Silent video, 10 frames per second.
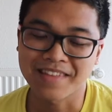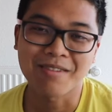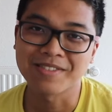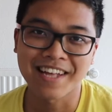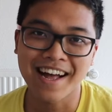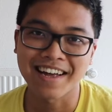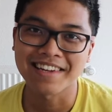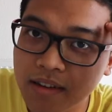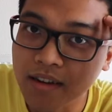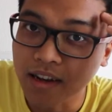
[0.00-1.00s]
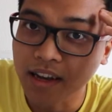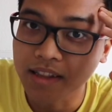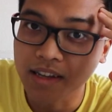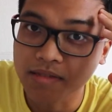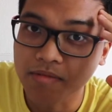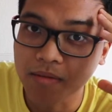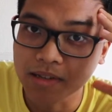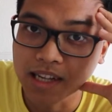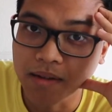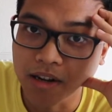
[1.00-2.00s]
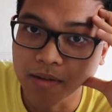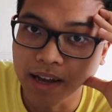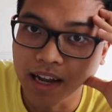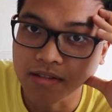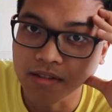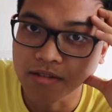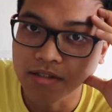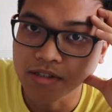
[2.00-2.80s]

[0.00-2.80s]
That was that. Okay, I think it's probably time to go back outdoors.